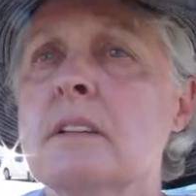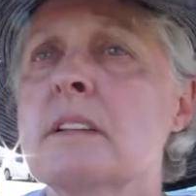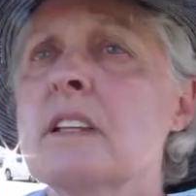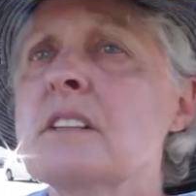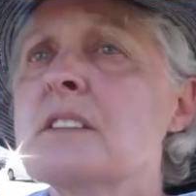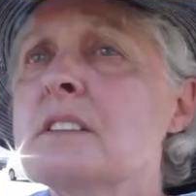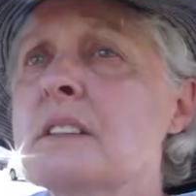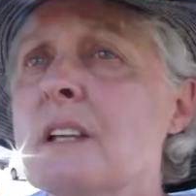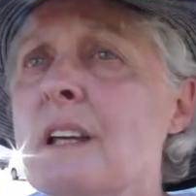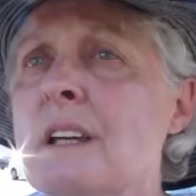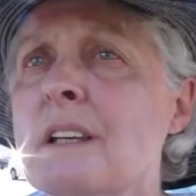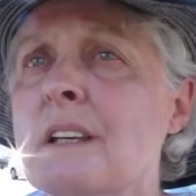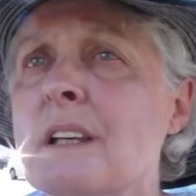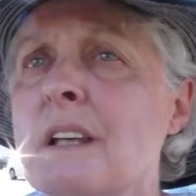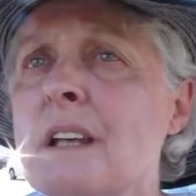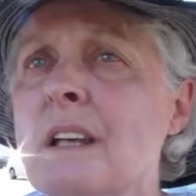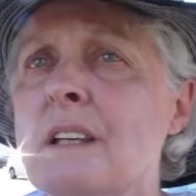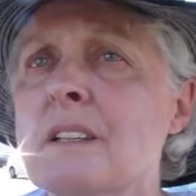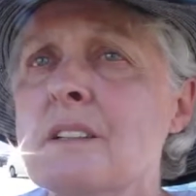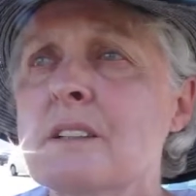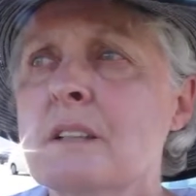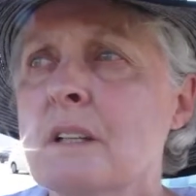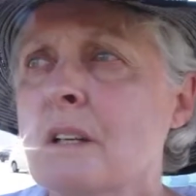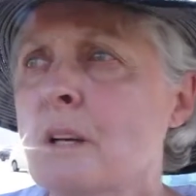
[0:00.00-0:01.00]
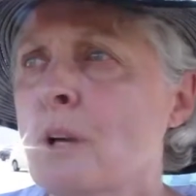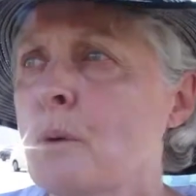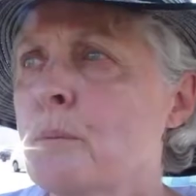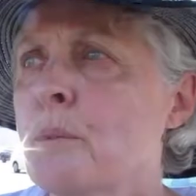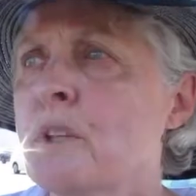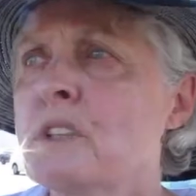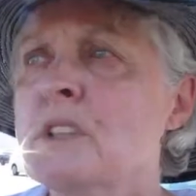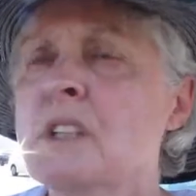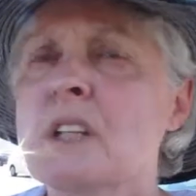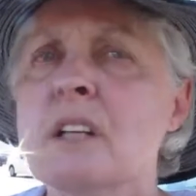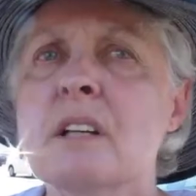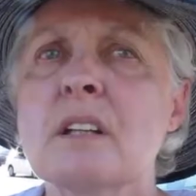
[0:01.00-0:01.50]
In this day and age,
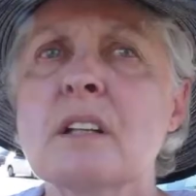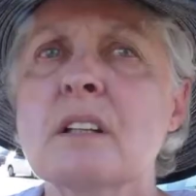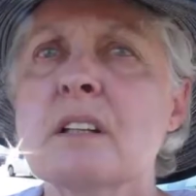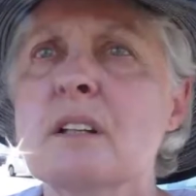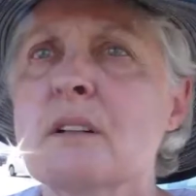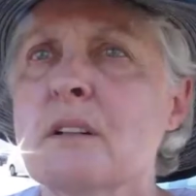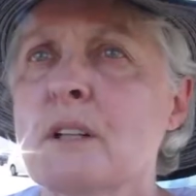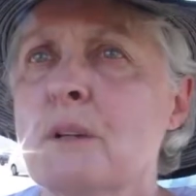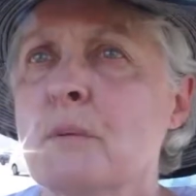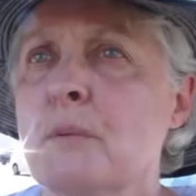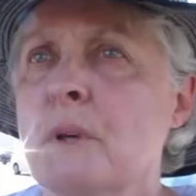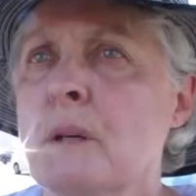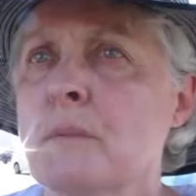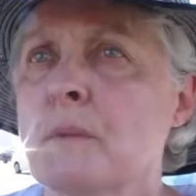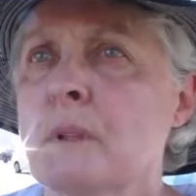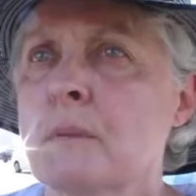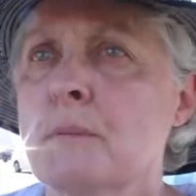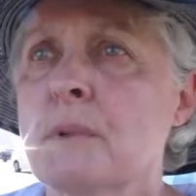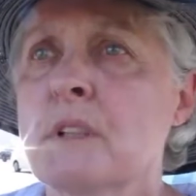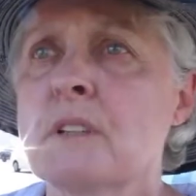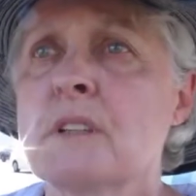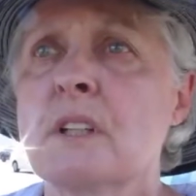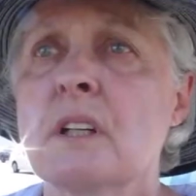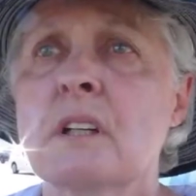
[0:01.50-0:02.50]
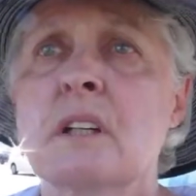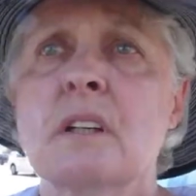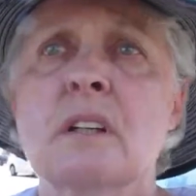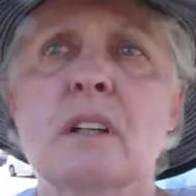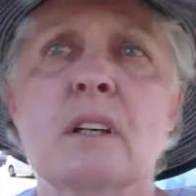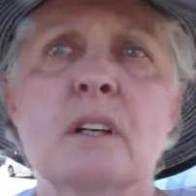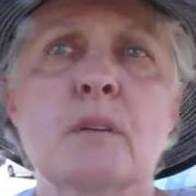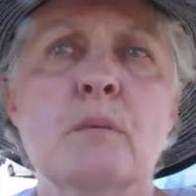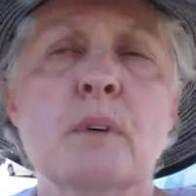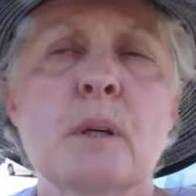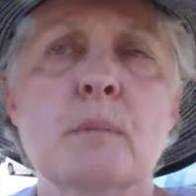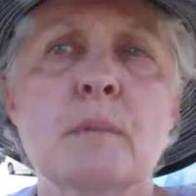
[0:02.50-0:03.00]
particularly women
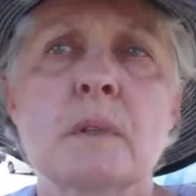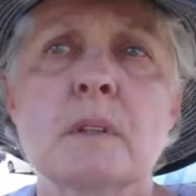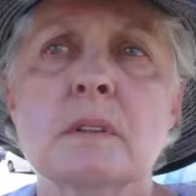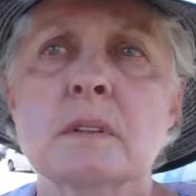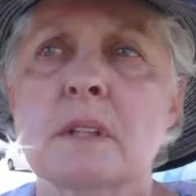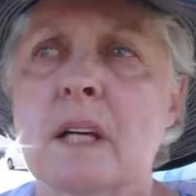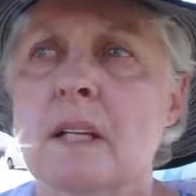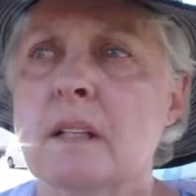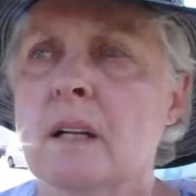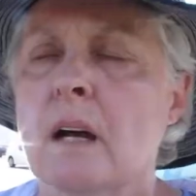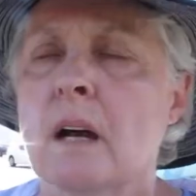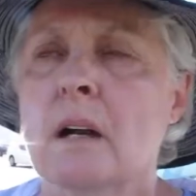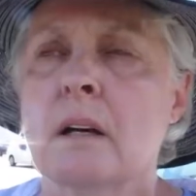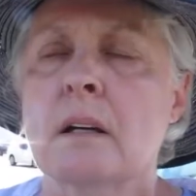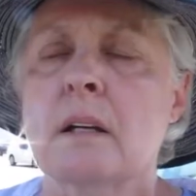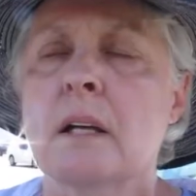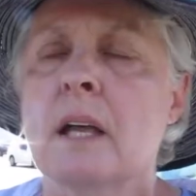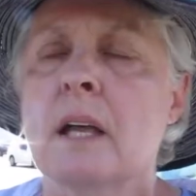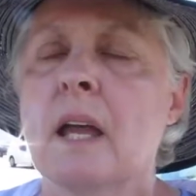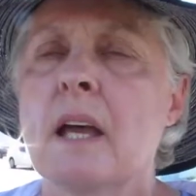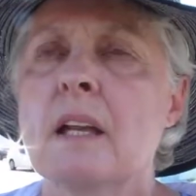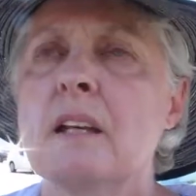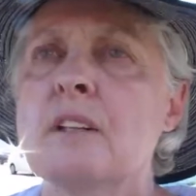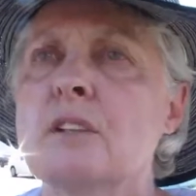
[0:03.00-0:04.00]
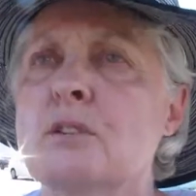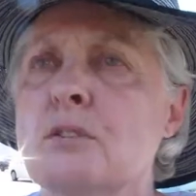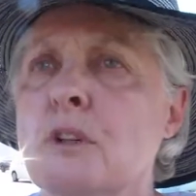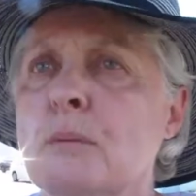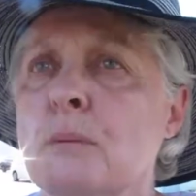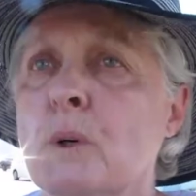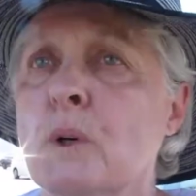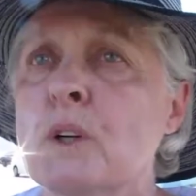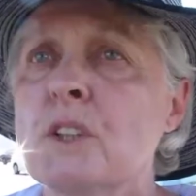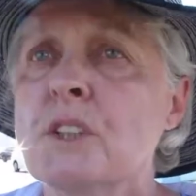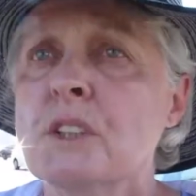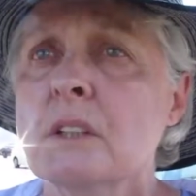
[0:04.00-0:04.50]
that are headed to
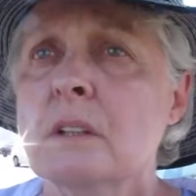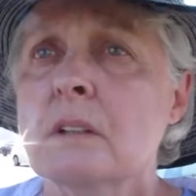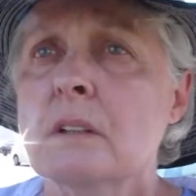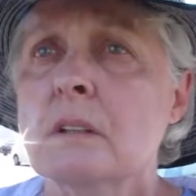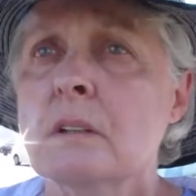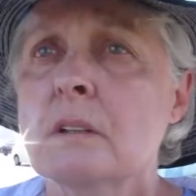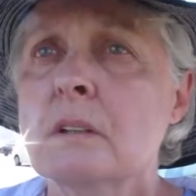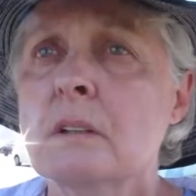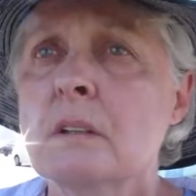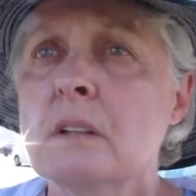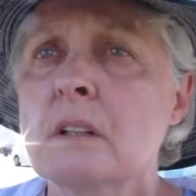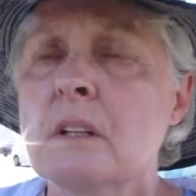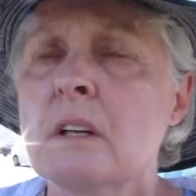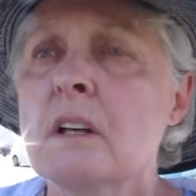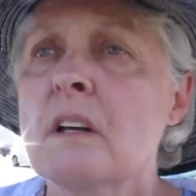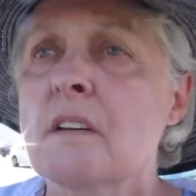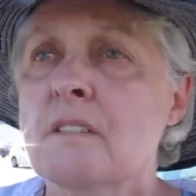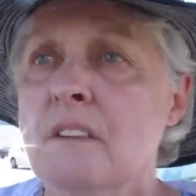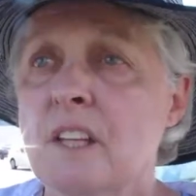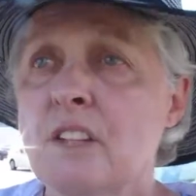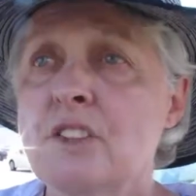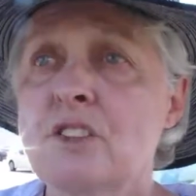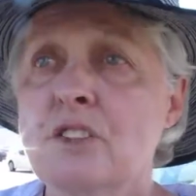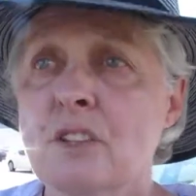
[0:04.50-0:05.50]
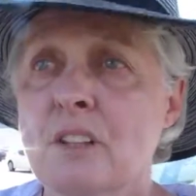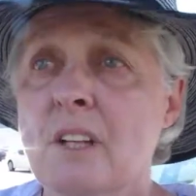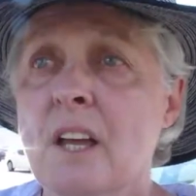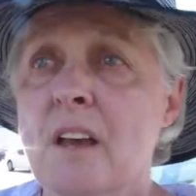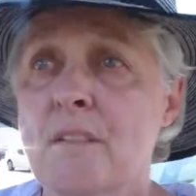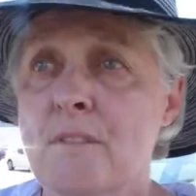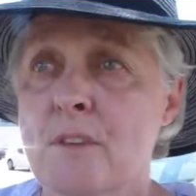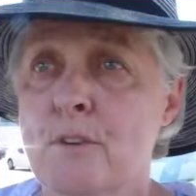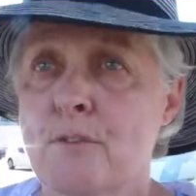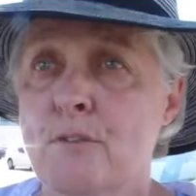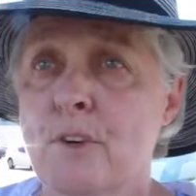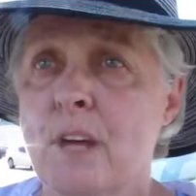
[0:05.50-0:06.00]
abortion, they should
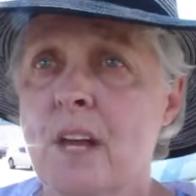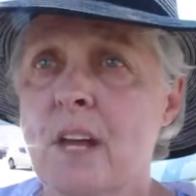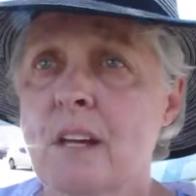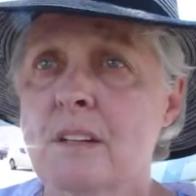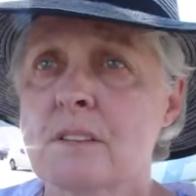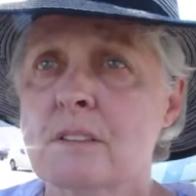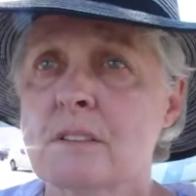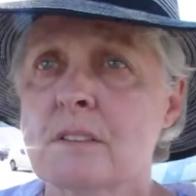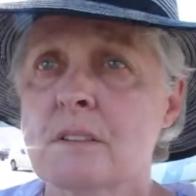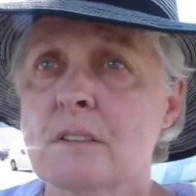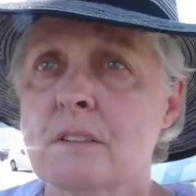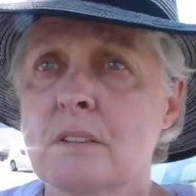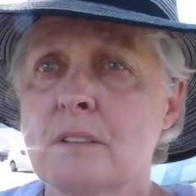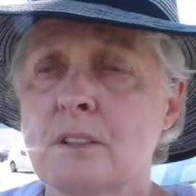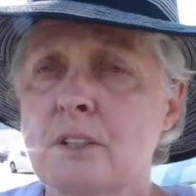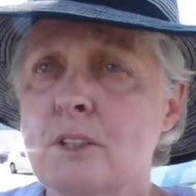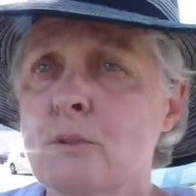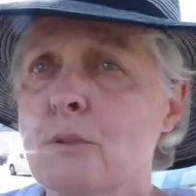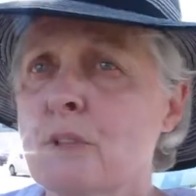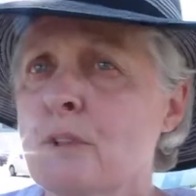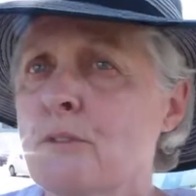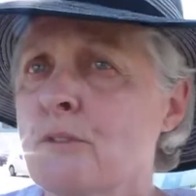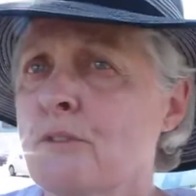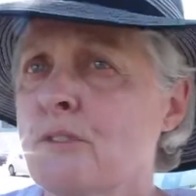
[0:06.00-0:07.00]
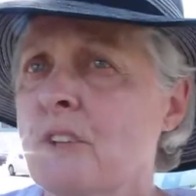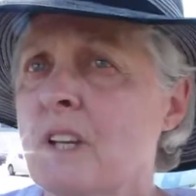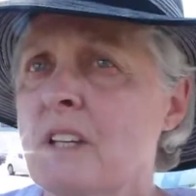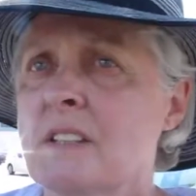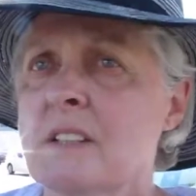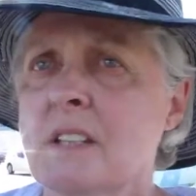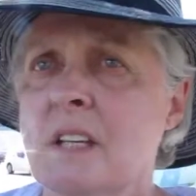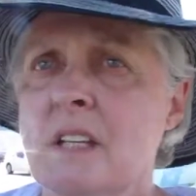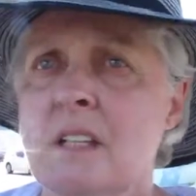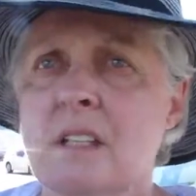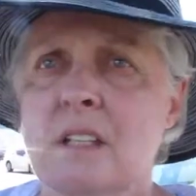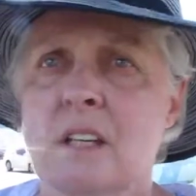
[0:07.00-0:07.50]
have the facts. You wouldn't face
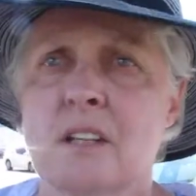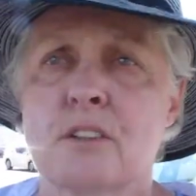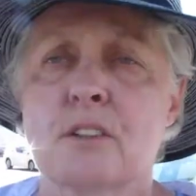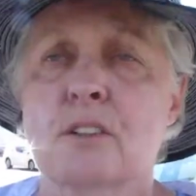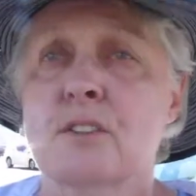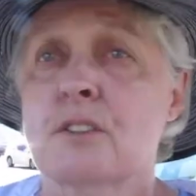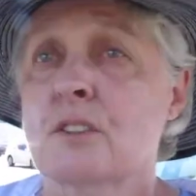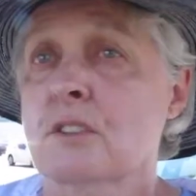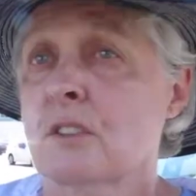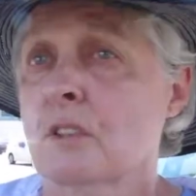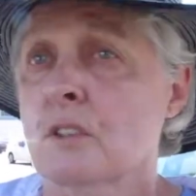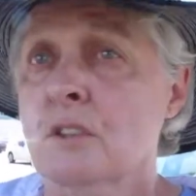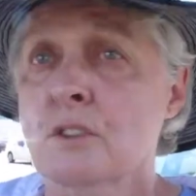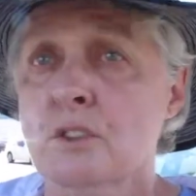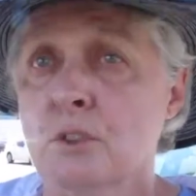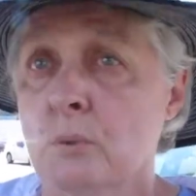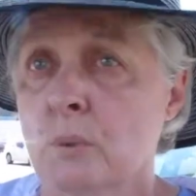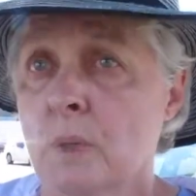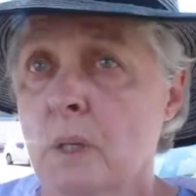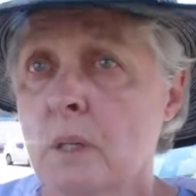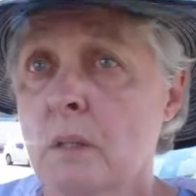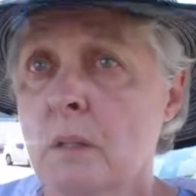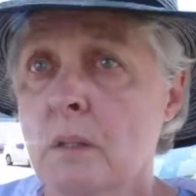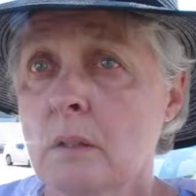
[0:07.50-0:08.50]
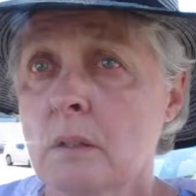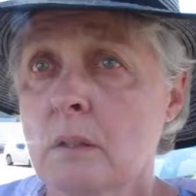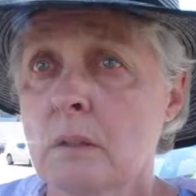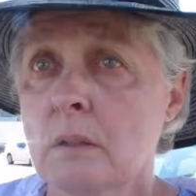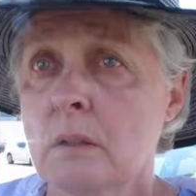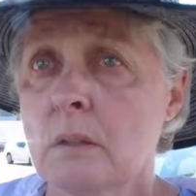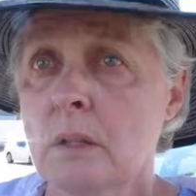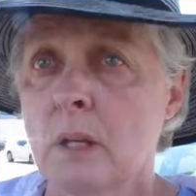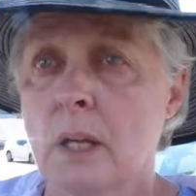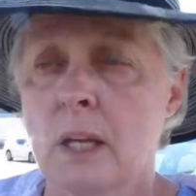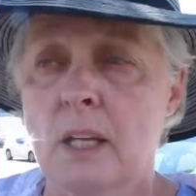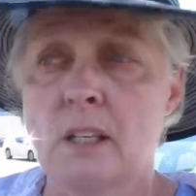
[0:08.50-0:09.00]
any other surgery
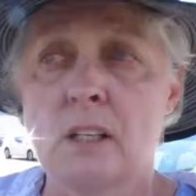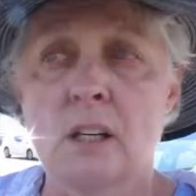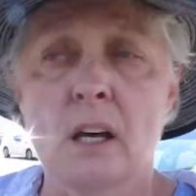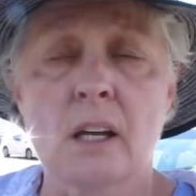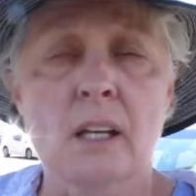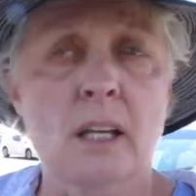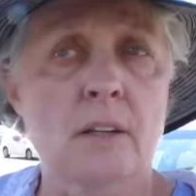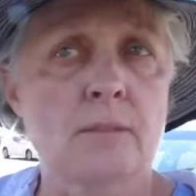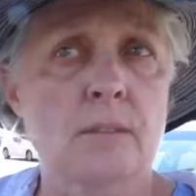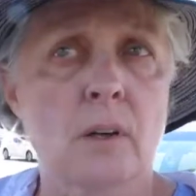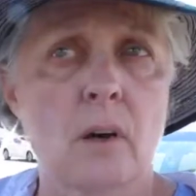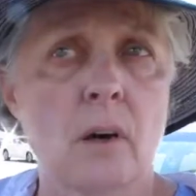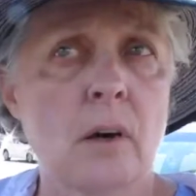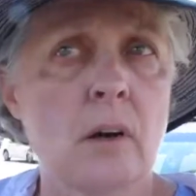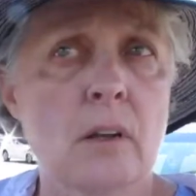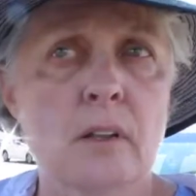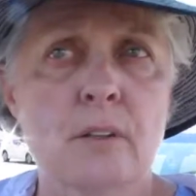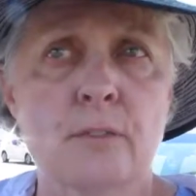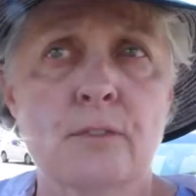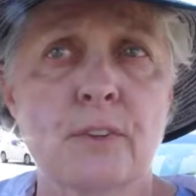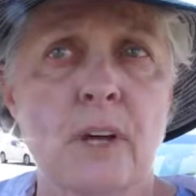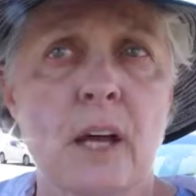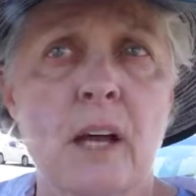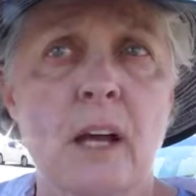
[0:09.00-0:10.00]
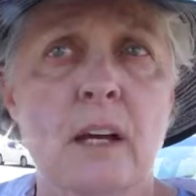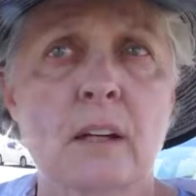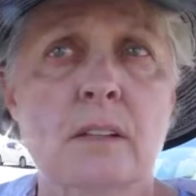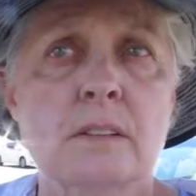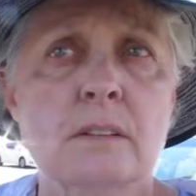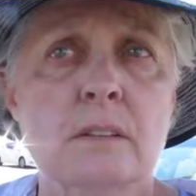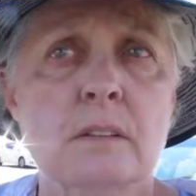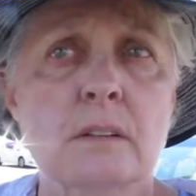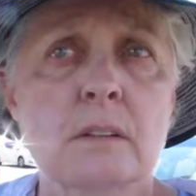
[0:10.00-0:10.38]
and not have all the facts.